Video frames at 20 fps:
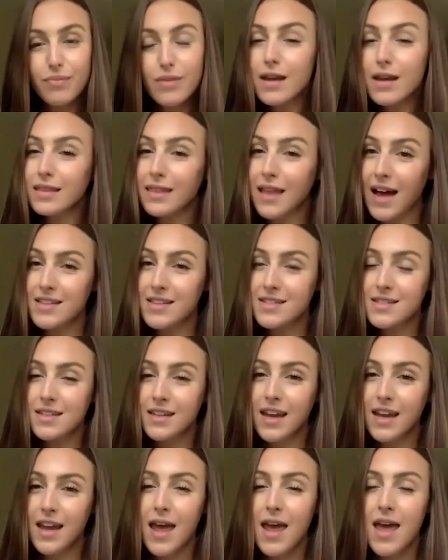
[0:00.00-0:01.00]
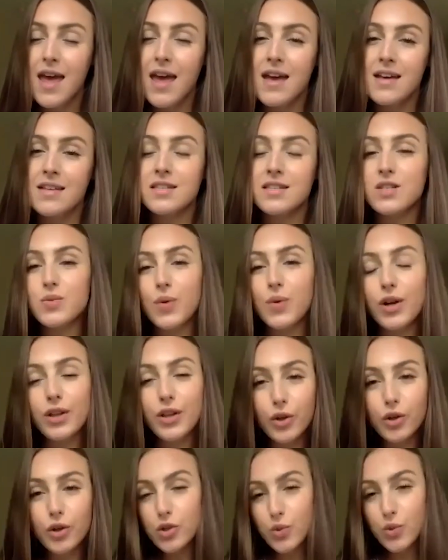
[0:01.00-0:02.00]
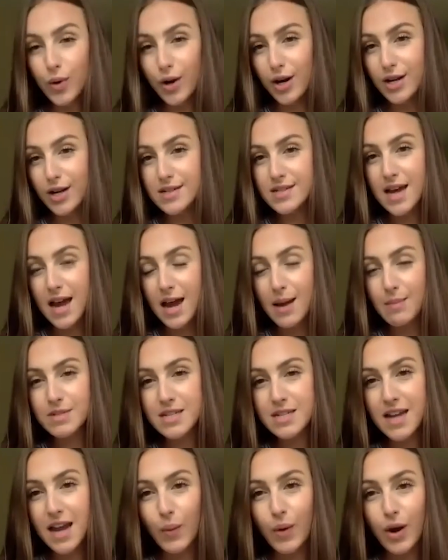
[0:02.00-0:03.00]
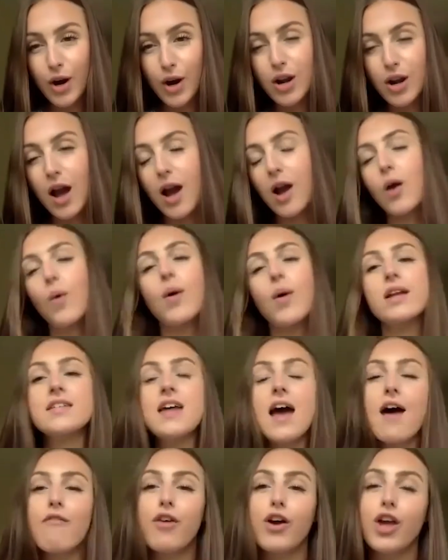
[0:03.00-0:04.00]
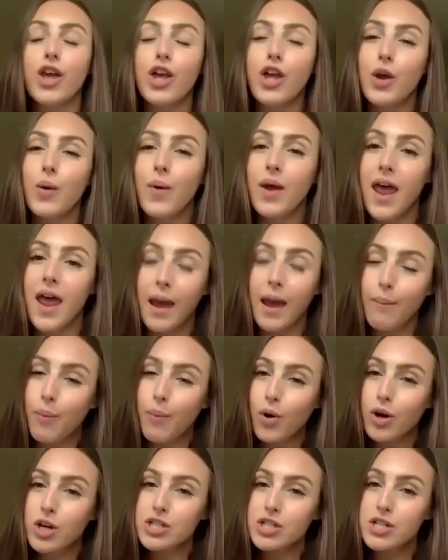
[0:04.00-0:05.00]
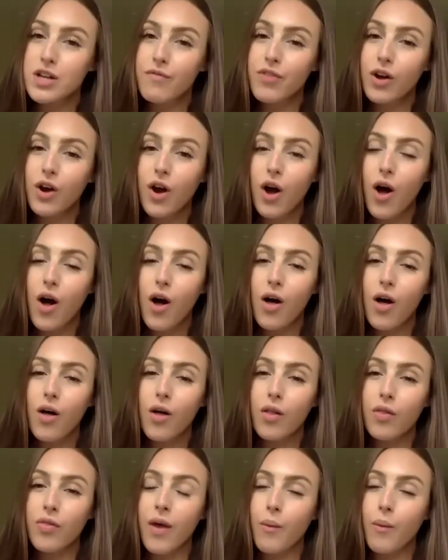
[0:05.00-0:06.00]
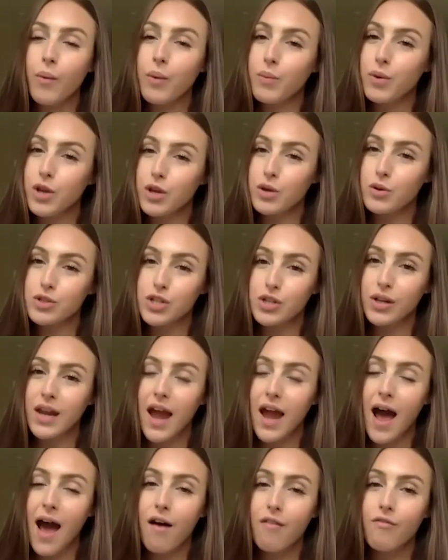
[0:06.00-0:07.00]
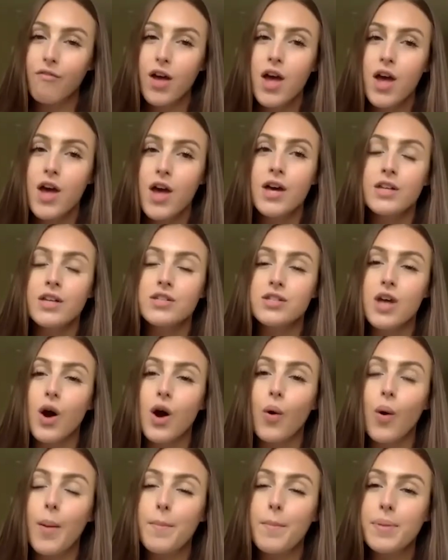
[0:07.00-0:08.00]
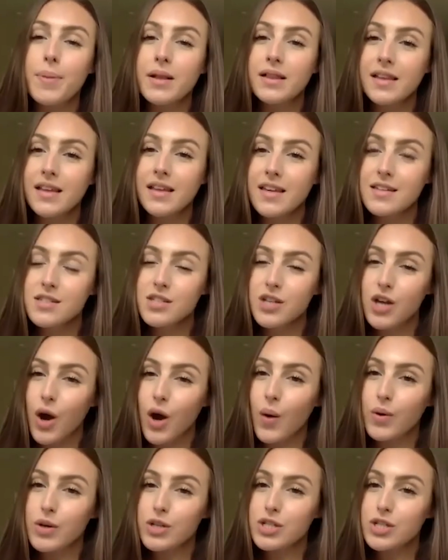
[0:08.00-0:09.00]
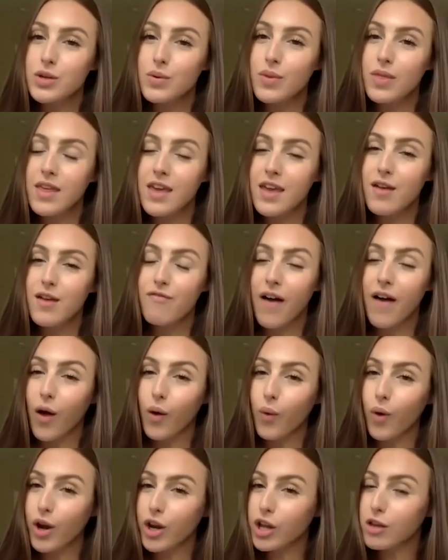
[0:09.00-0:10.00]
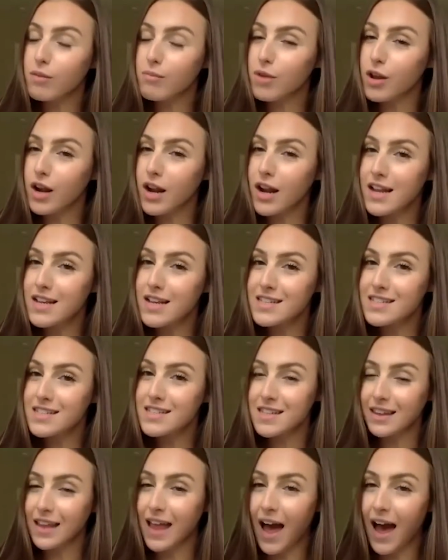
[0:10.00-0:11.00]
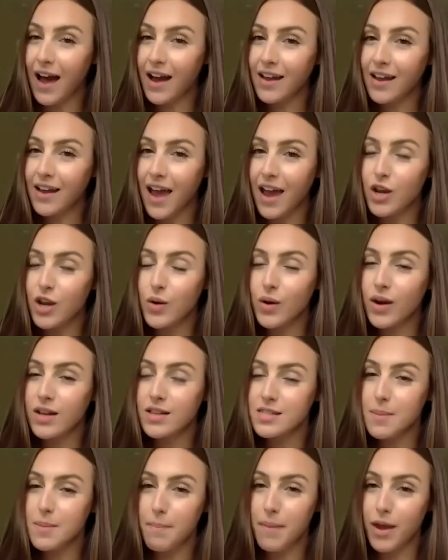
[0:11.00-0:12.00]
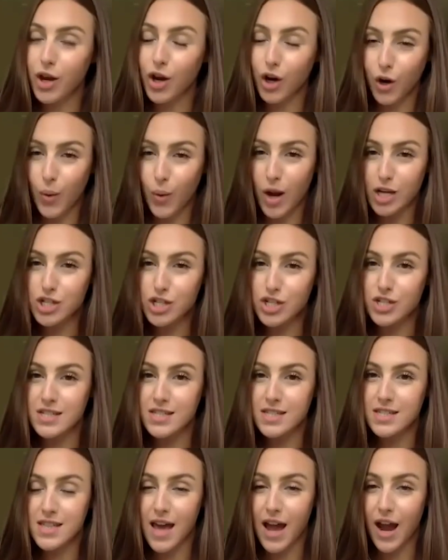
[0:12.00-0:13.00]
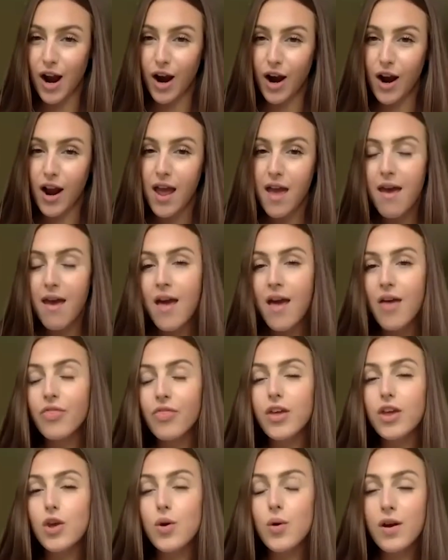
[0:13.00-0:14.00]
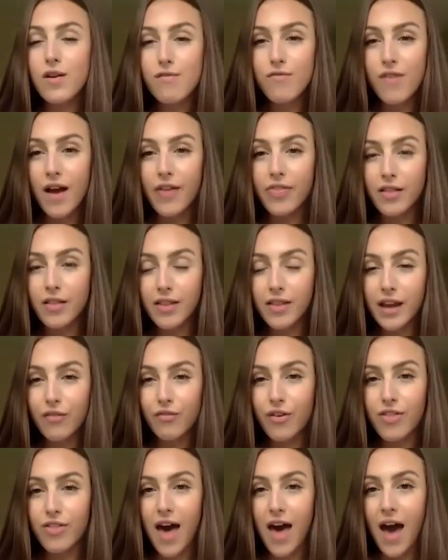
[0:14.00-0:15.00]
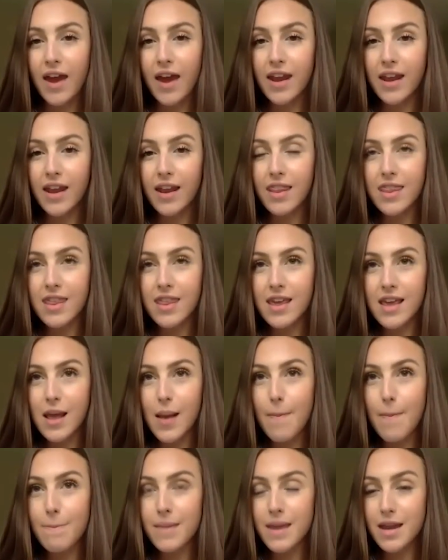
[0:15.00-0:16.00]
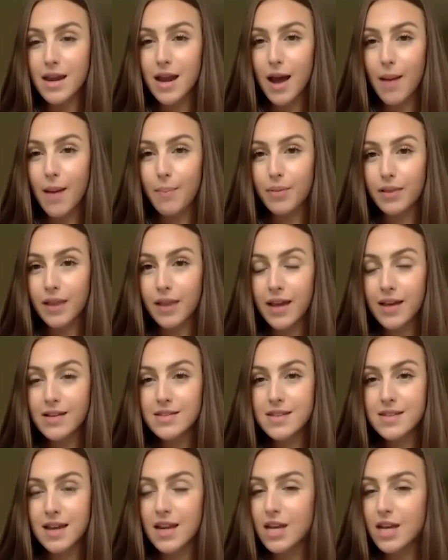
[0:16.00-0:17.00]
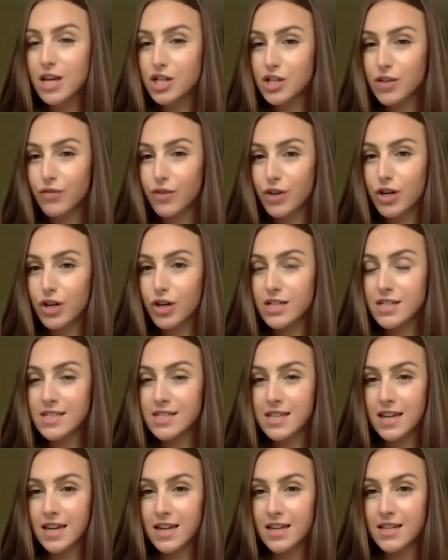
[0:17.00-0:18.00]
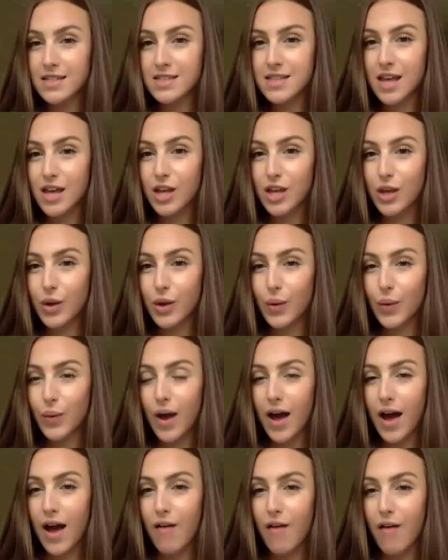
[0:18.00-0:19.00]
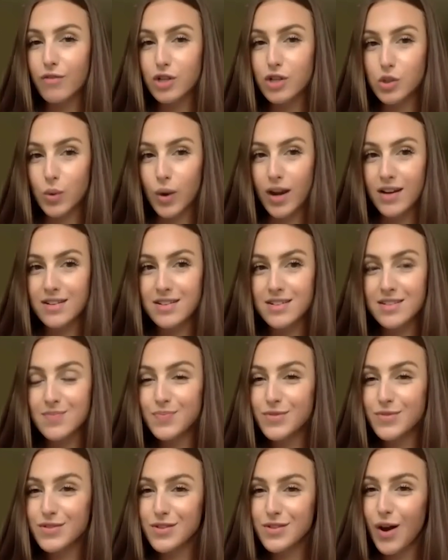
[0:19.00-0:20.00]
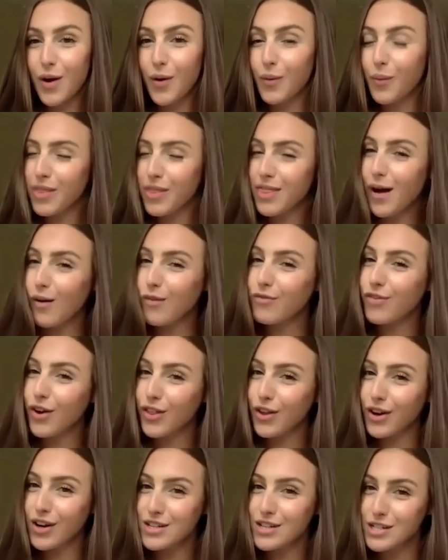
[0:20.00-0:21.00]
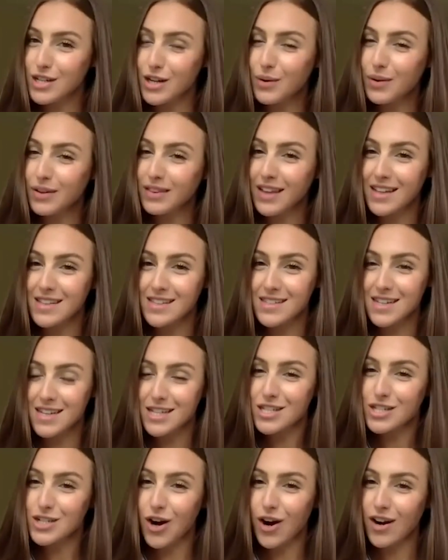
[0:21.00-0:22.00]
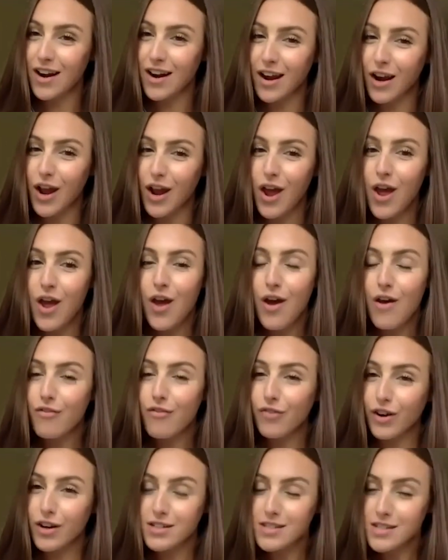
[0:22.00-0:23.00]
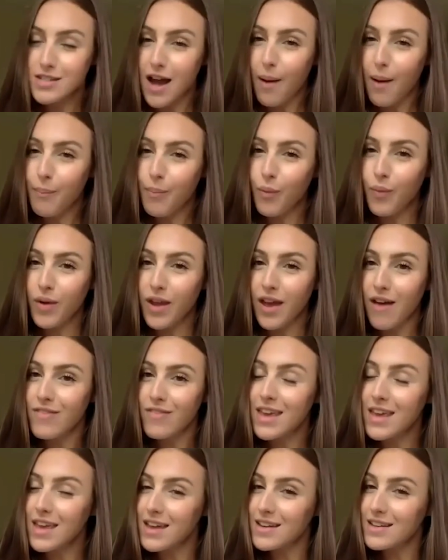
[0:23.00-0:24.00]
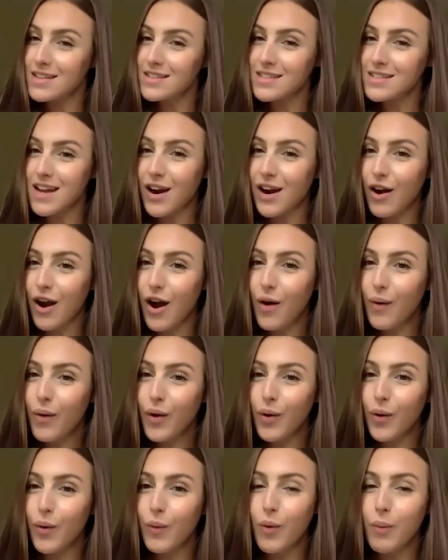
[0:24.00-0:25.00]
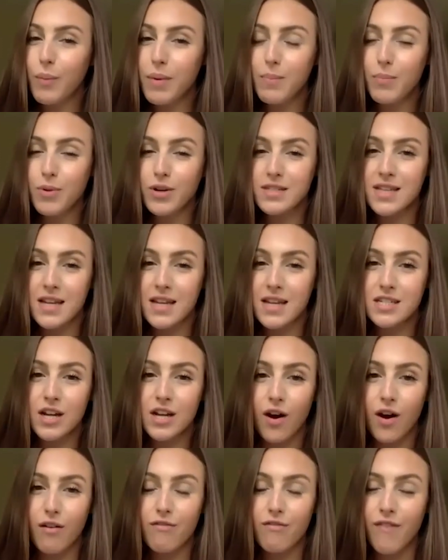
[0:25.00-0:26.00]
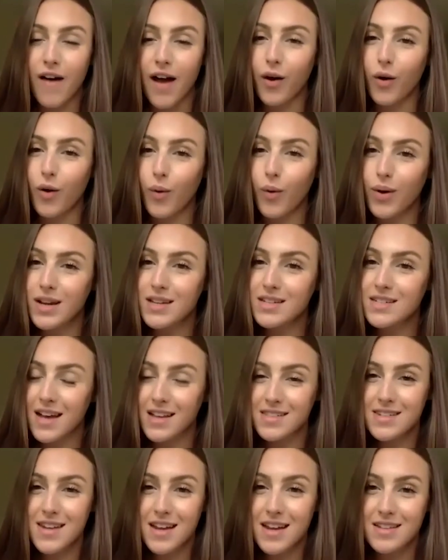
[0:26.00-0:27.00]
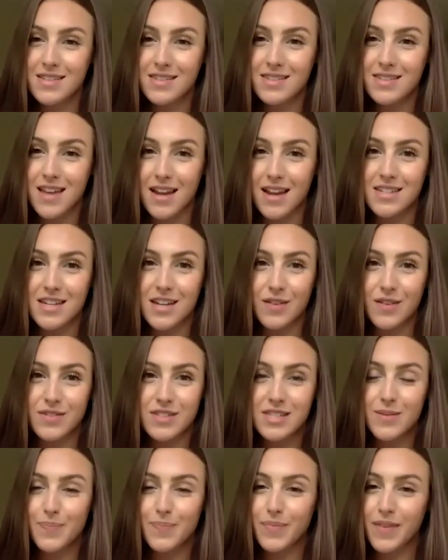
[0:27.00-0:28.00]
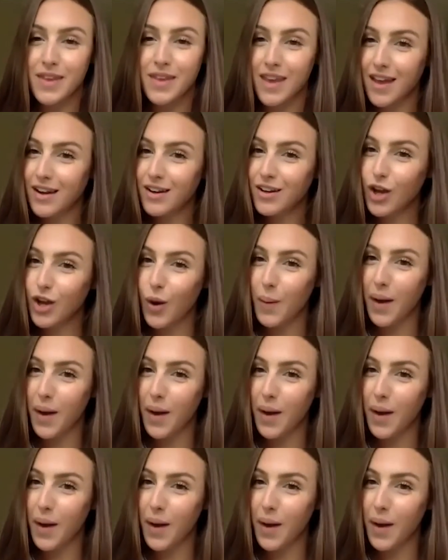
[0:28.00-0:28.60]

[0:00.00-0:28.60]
Lastly, since we're a little short on time today, we are not going to have a Q&A portion of the call that we would usually have. So please go to the Filecoin Community Slack and you can submit your questions there. That you can find the link for that in the meetup links in each of your cities that you have joined. So without further ado, let's get started. First up, we have Ian Darrow, who will be presenting on Filecoin testnet incentives. Ian, go